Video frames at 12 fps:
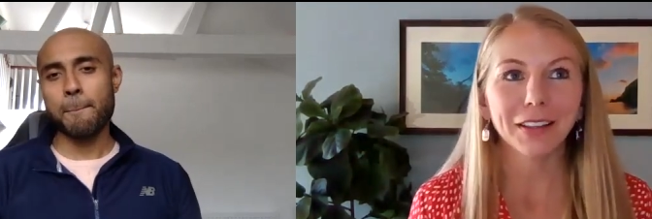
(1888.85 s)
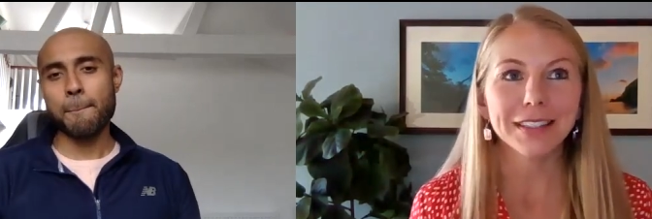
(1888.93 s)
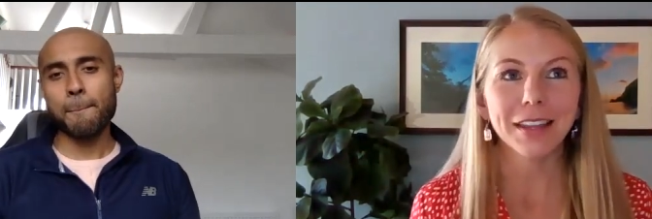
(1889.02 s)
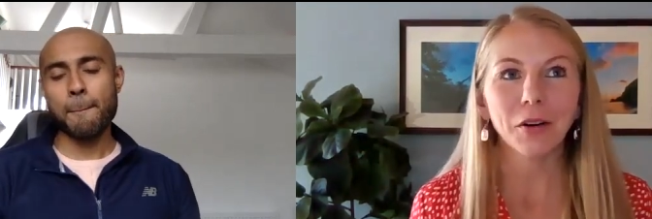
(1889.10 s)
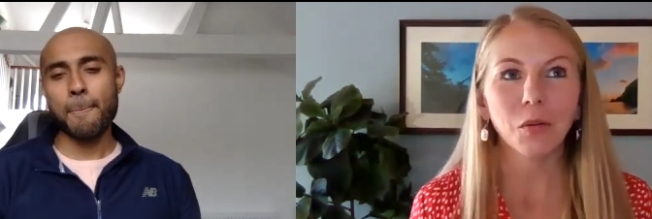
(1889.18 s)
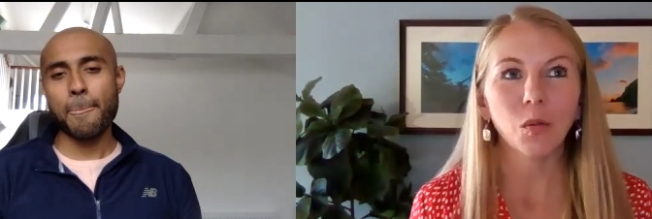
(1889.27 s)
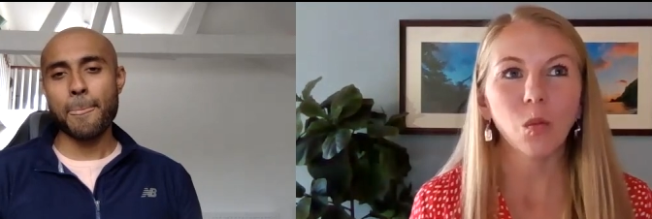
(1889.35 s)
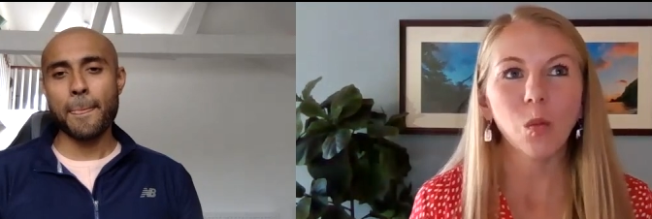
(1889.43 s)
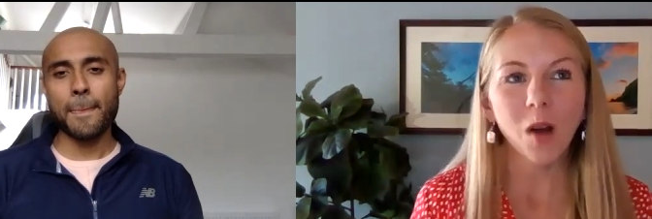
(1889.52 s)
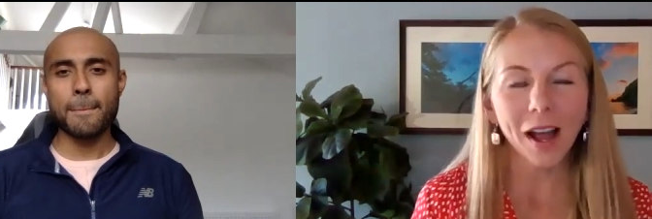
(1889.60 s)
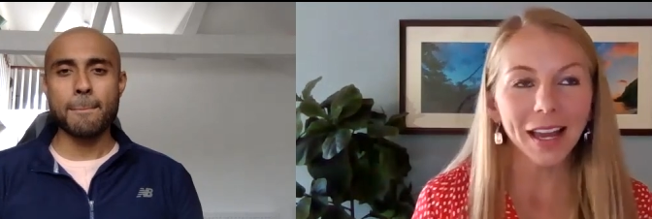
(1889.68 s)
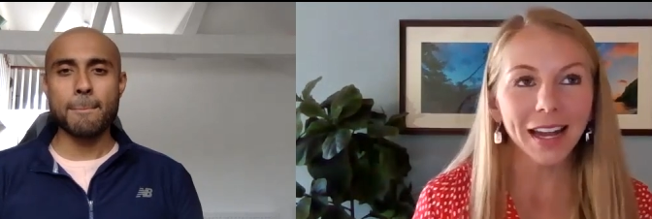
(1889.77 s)
Speaker 1: Is there
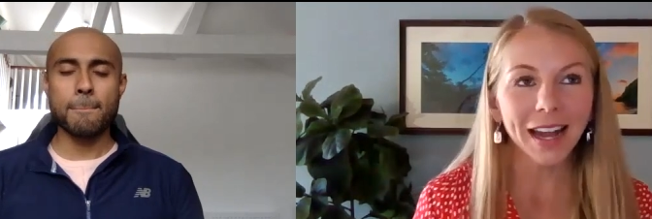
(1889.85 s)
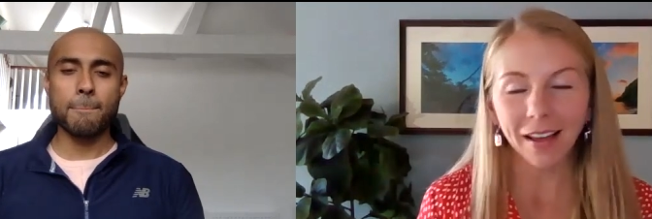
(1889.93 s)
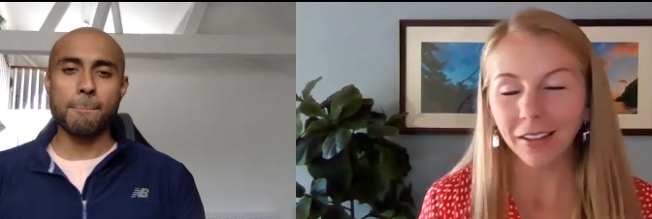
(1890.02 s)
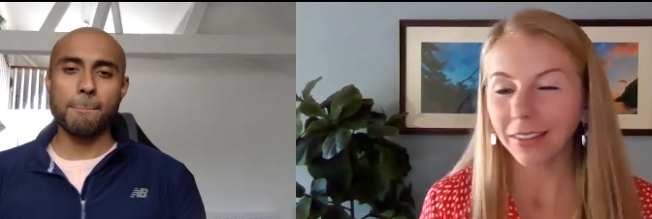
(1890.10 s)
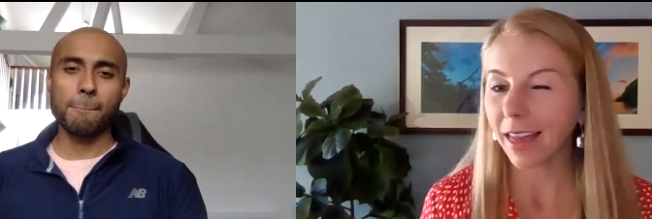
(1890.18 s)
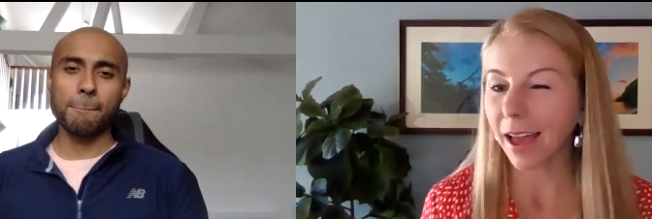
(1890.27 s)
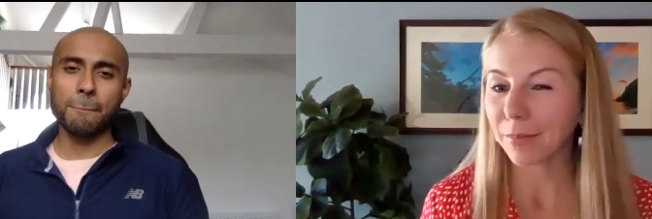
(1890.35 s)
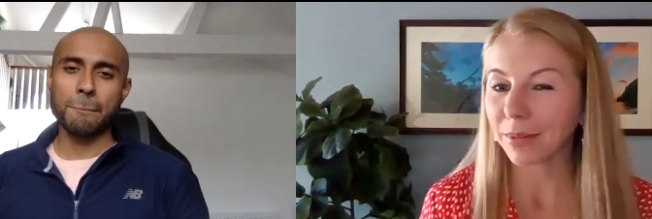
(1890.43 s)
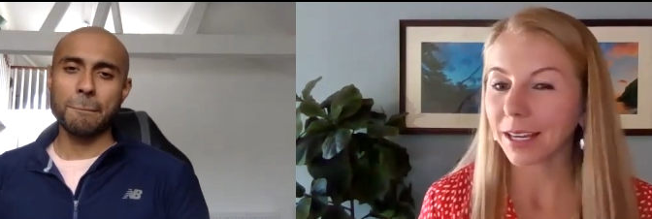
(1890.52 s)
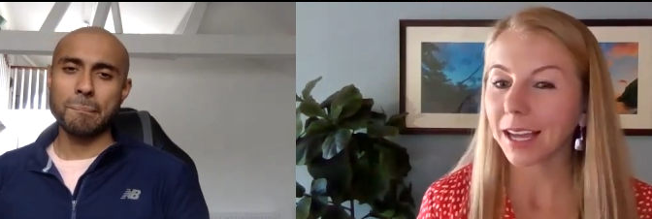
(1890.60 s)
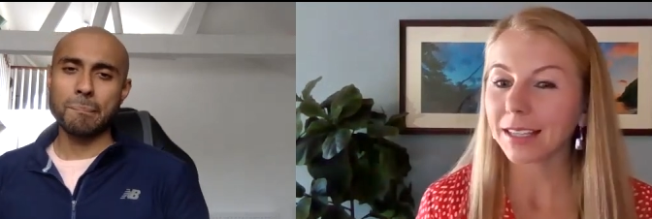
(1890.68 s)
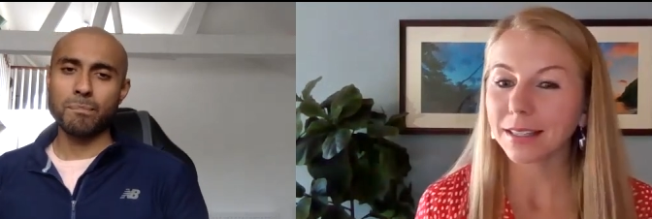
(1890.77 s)
one health
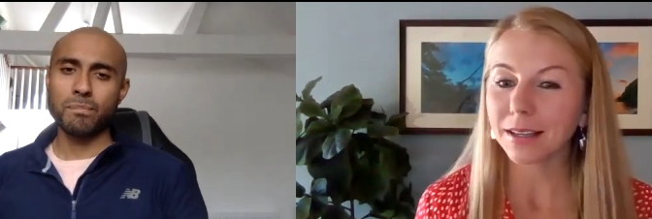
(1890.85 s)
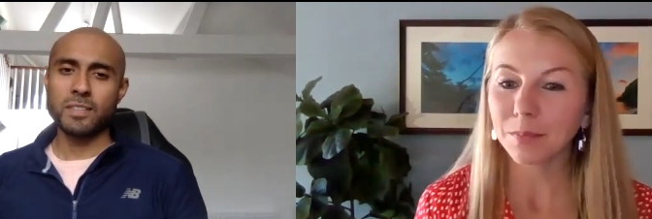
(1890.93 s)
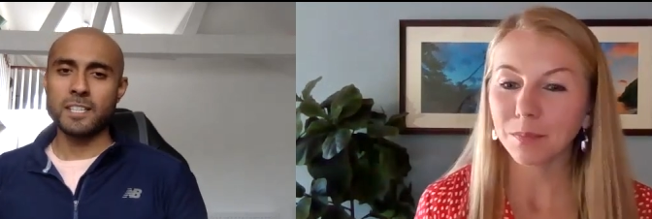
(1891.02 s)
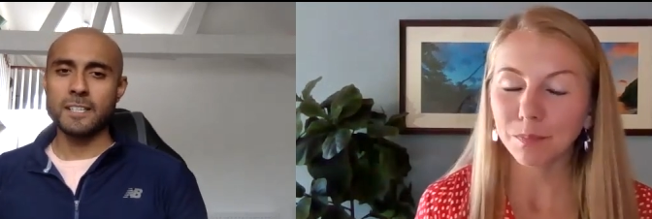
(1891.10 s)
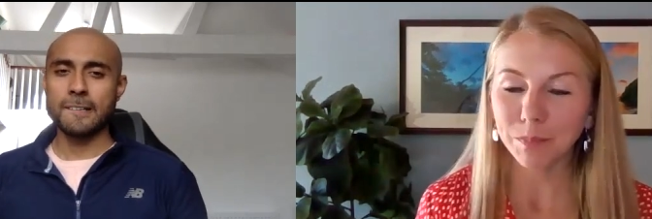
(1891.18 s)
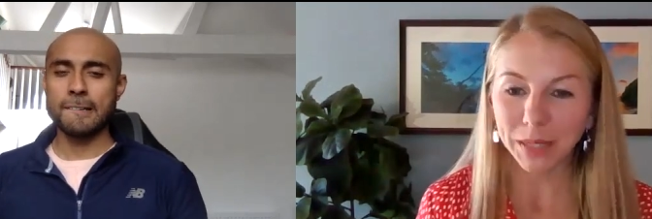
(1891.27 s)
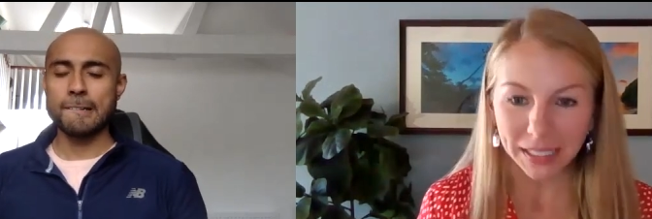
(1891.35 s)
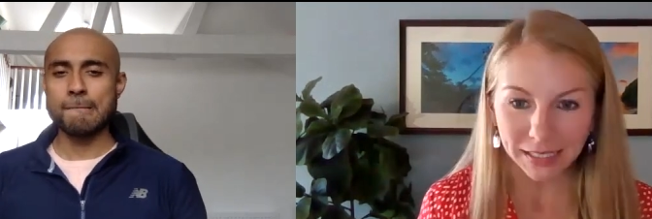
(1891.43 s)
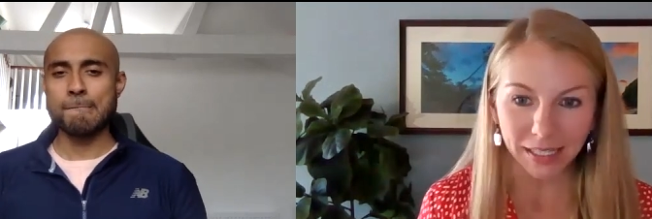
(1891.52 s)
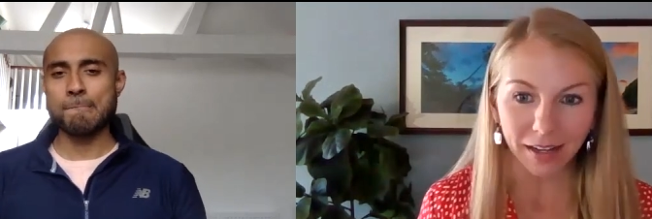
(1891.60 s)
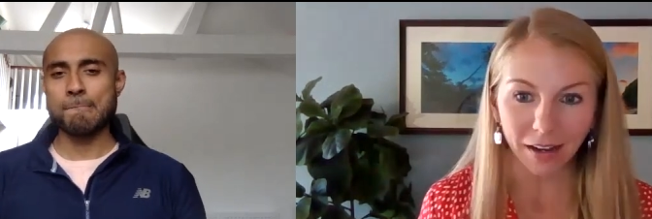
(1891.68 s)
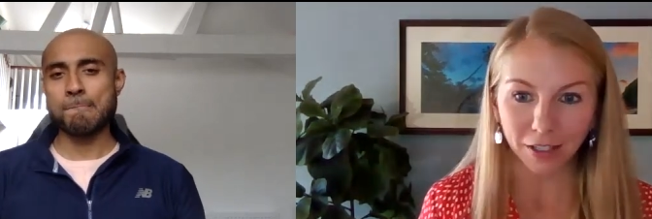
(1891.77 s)
habit as a
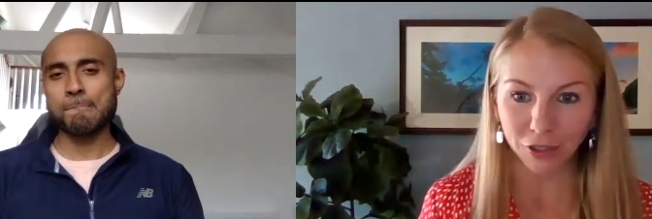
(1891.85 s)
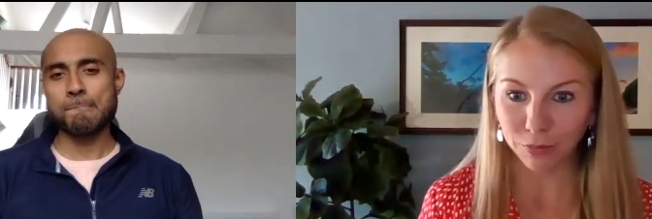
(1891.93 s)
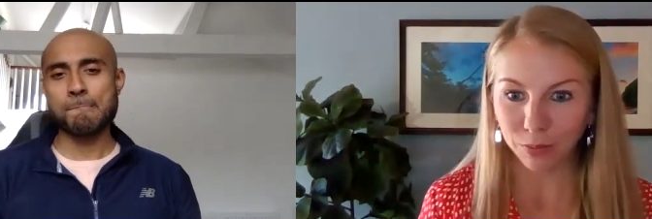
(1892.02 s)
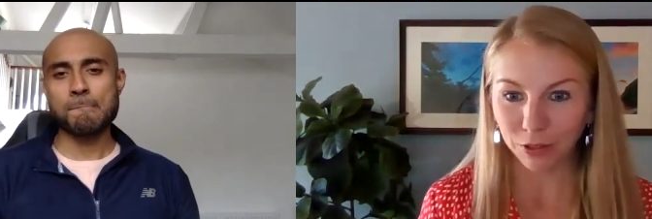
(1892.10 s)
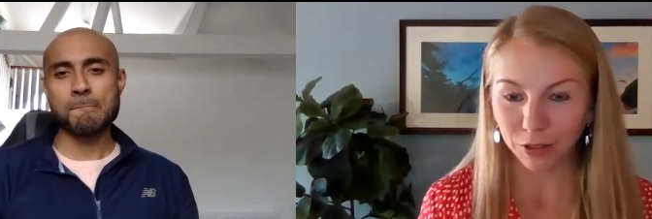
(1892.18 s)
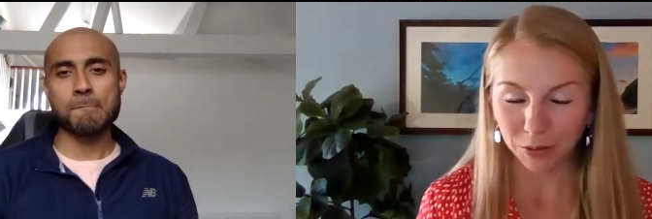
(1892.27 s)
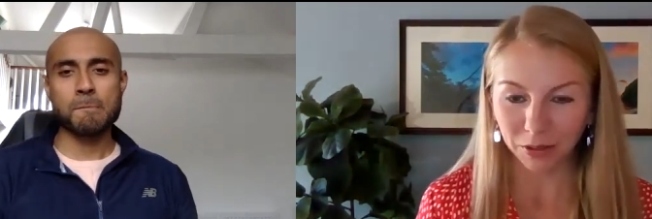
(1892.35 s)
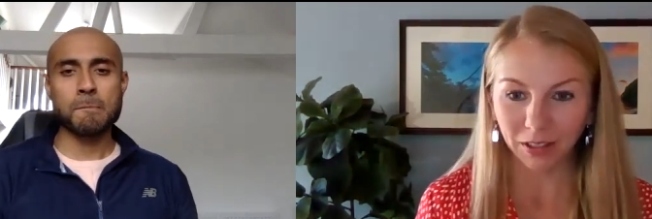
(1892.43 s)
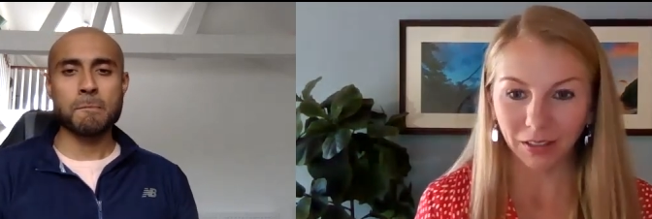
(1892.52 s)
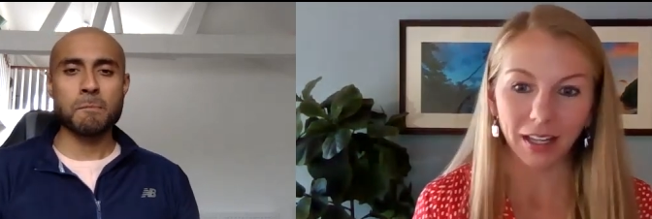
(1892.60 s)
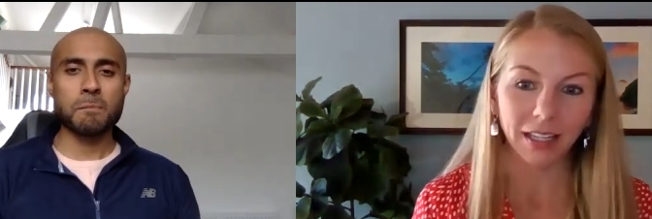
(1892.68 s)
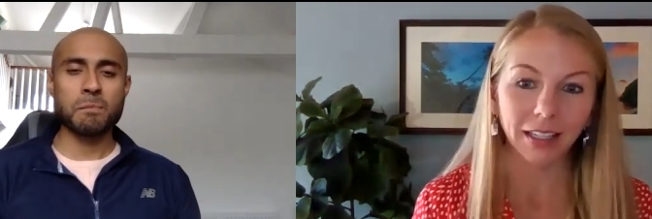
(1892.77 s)
busy entrepreneur
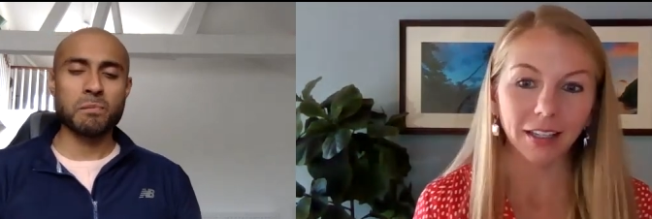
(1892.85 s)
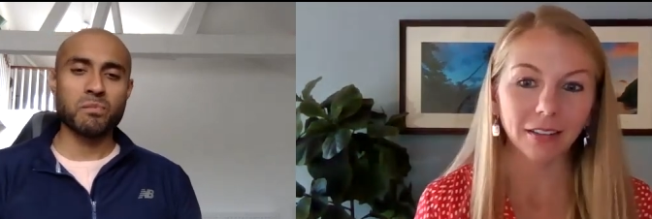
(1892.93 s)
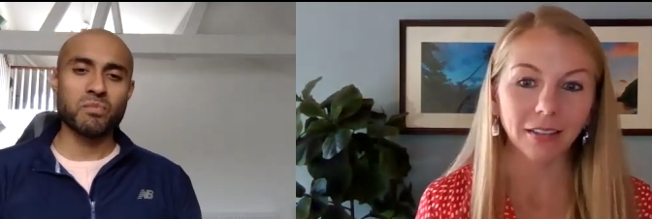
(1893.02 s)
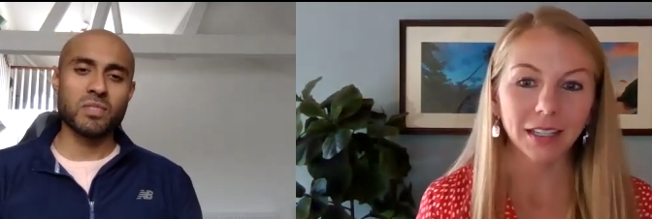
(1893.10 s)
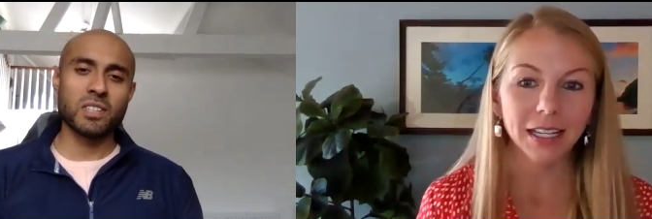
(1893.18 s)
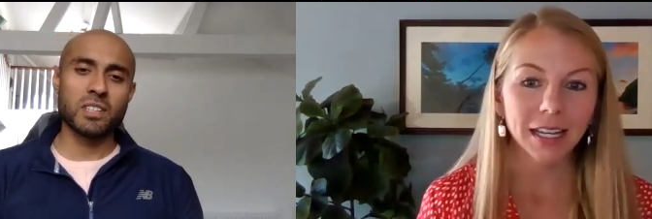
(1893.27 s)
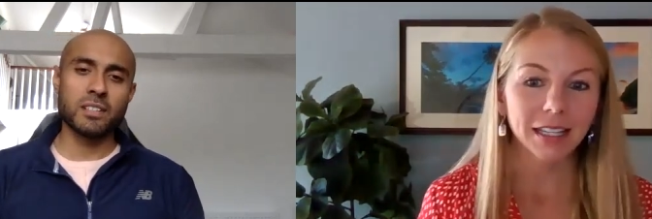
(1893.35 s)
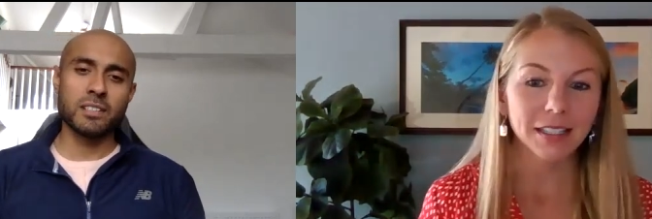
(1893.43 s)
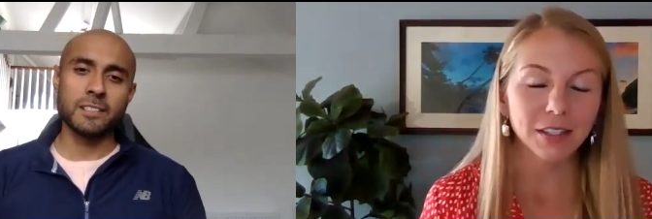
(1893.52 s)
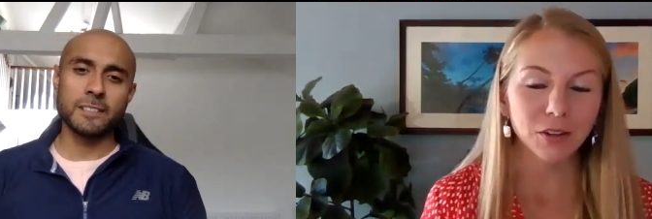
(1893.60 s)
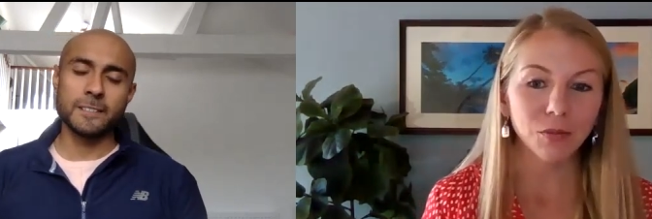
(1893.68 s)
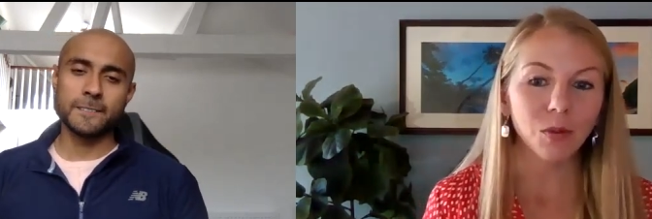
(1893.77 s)
like you? Is
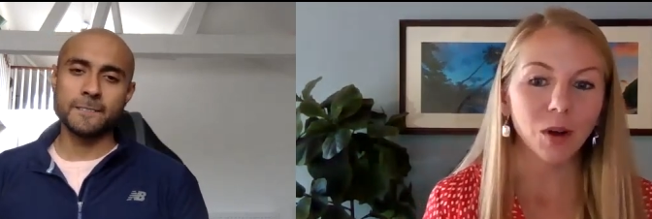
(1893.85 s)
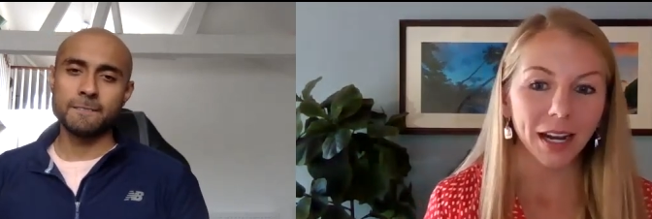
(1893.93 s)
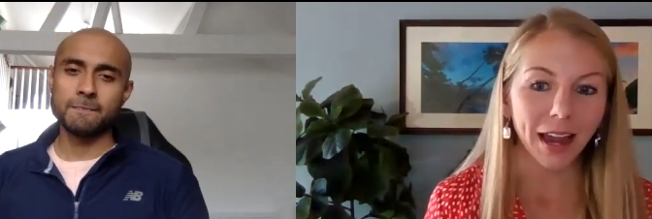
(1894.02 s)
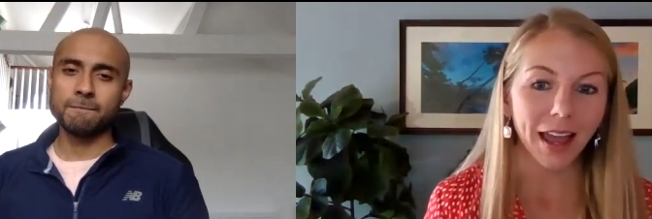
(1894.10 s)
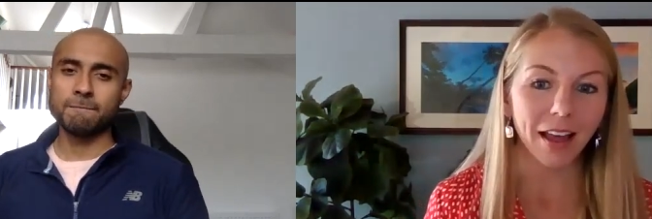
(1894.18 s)
there one